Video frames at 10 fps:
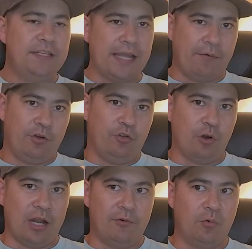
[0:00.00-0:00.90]
at the average
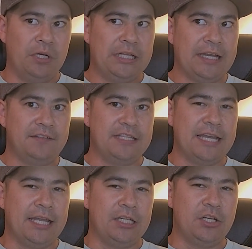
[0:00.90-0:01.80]
driver, realized
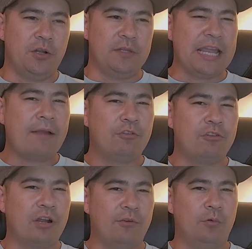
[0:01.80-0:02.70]
that, the
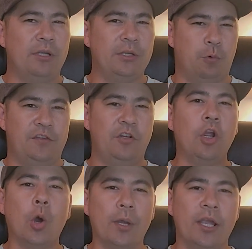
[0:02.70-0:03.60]
average driver really
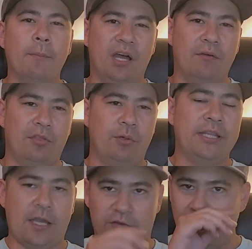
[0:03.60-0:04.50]
wasn't going above
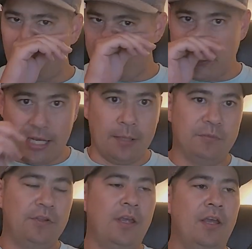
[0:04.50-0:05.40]
3,000
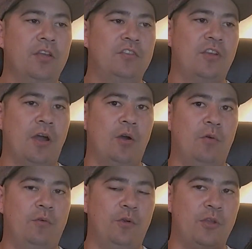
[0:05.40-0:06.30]
RPMs.
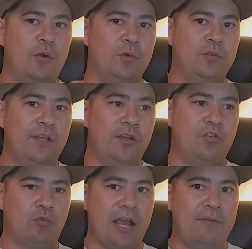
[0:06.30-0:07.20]
So for those
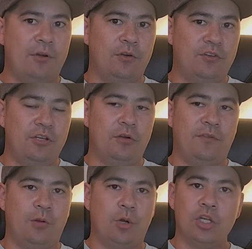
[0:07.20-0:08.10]
drivers,
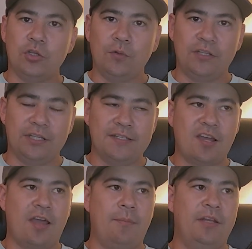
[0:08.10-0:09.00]
if they weren't using the
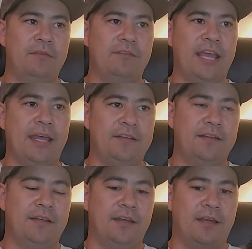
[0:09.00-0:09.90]
top end of that